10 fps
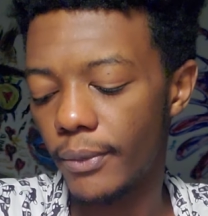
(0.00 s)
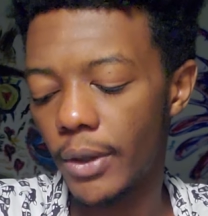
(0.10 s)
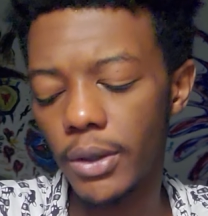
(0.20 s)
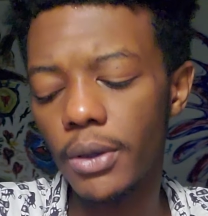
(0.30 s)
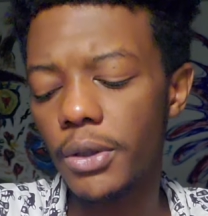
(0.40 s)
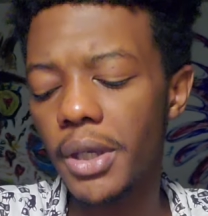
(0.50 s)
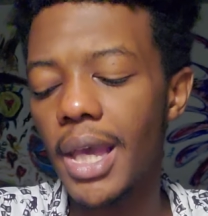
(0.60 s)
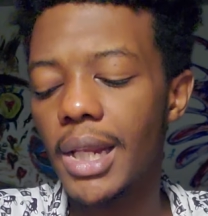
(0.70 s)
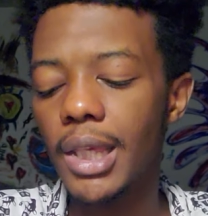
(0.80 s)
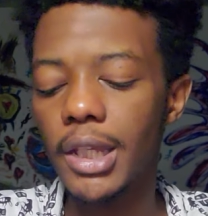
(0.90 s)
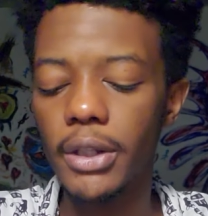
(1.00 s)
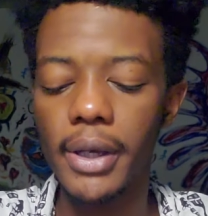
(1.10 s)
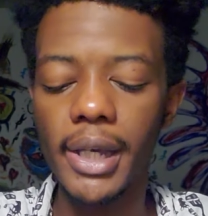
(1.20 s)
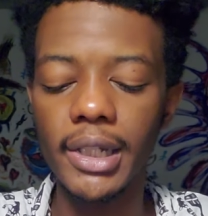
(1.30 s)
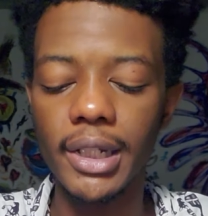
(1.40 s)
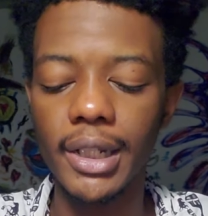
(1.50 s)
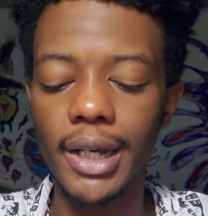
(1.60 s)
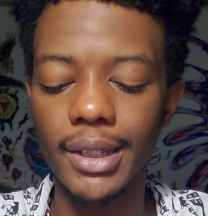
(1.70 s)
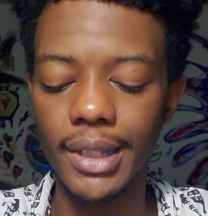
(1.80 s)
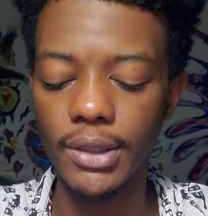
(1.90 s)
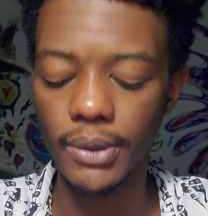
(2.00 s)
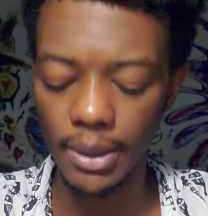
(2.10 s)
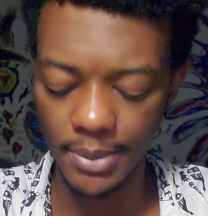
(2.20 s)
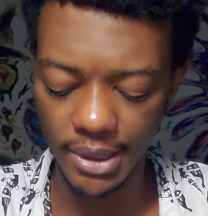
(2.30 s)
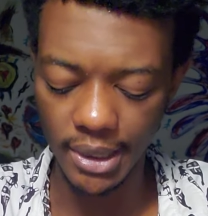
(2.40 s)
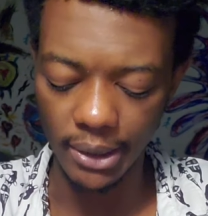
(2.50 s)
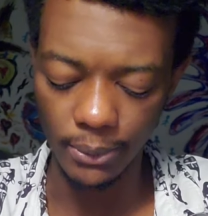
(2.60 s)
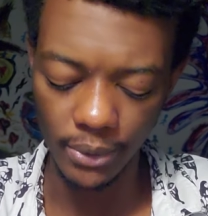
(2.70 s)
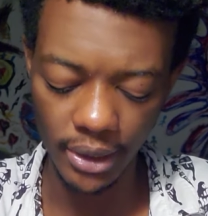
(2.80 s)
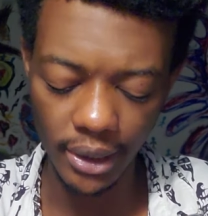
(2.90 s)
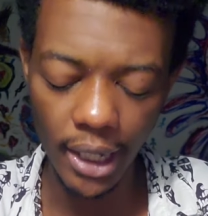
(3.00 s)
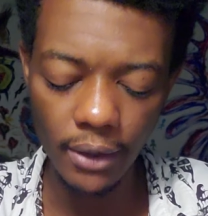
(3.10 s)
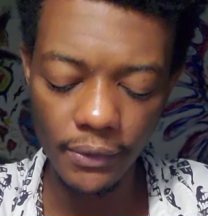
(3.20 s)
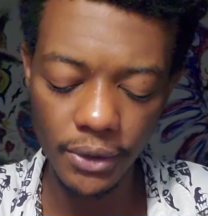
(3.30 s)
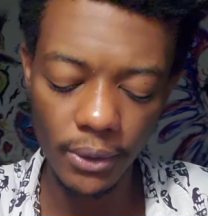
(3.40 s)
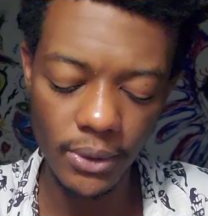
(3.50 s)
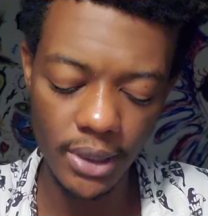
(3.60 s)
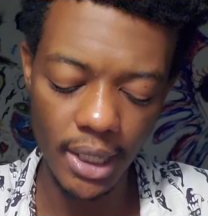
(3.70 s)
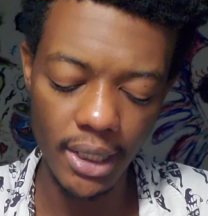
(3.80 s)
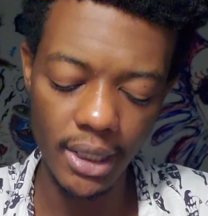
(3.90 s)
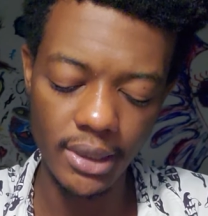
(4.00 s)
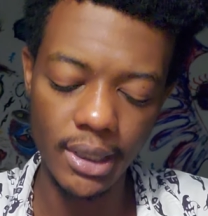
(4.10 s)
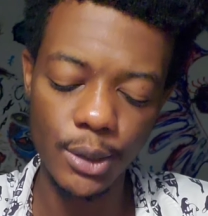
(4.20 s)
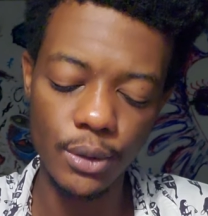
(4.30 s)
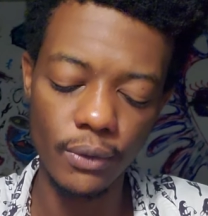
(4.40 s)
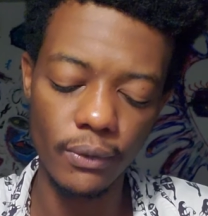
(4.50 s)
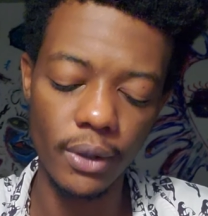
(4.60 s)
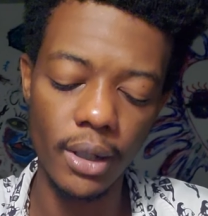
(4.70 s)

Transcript: you're getting in your head a lot. That's what I'm saying. With the Knight of Swords, I get a sense of